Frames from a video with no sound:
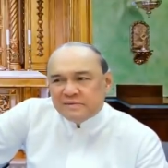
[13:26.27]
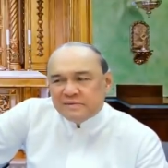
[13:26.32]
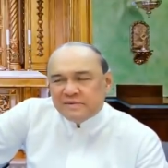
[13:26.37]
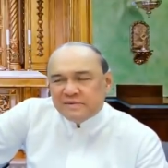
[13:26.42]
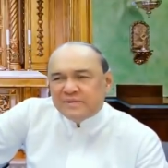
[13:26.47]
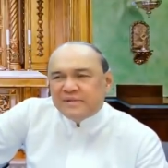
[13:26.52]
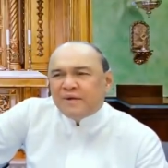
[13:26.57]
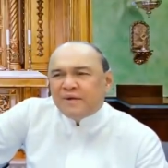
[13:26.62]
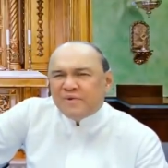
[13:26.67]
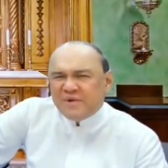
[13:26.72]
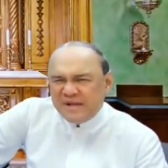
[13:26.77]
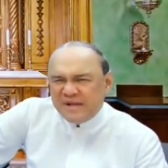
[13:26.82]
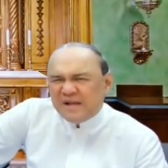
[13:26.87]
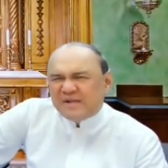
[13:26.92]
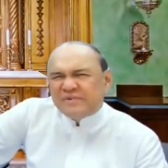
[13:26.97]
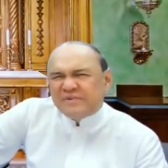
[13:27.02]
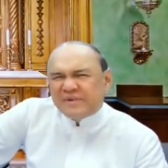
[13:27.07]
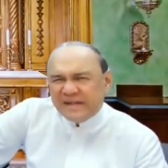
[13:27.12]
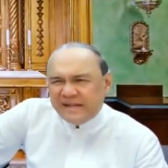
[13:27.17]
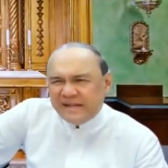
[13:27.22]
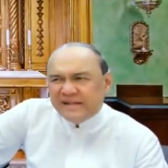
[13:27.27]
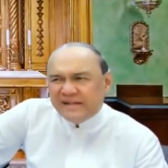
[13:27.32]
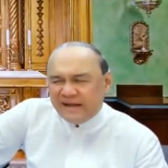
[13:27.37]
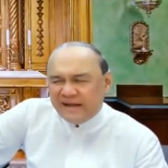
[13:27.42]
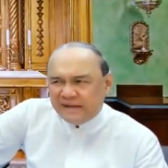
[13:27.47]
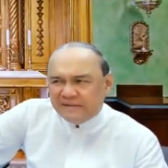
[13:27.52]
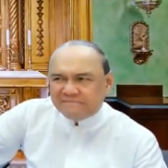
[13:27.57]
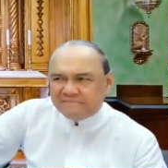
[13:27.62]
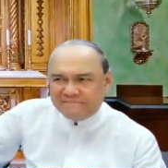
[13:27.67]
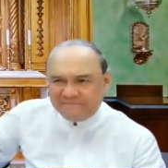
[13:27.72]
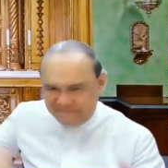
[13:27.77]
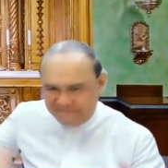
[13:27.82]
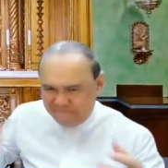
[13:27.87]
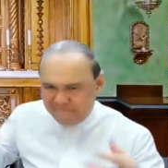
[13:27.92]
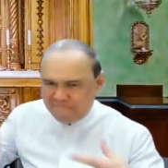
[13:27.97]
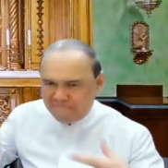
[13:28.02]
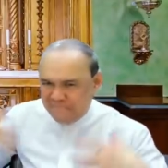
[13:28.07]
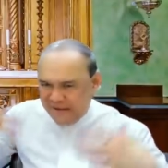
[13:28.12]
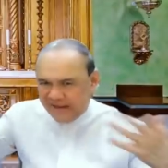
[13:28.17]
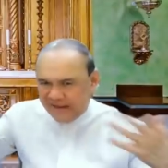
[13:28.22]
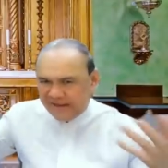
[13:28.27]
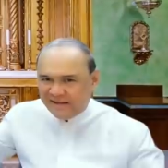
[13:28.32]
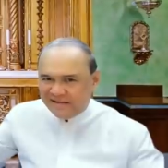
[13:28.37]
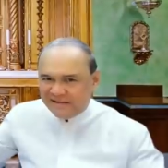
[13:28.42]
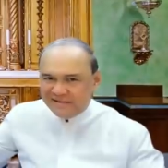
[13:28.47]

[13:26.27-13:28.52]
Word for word: They were not really that big